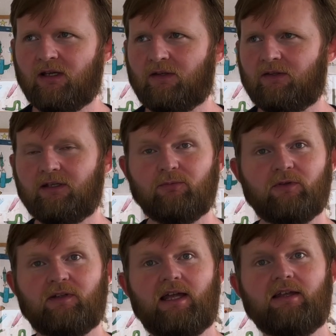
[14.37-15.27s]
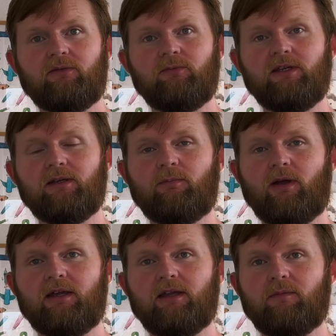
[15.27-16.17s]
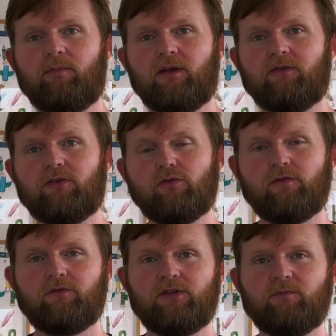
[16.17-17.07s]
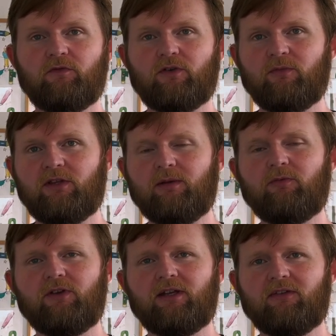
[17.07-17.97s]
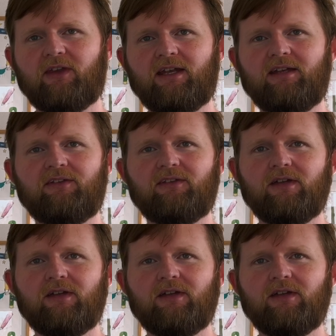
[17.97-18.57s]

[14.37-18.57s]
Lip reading: I think it was last week, by Barry Overeem from the Liberators, and it's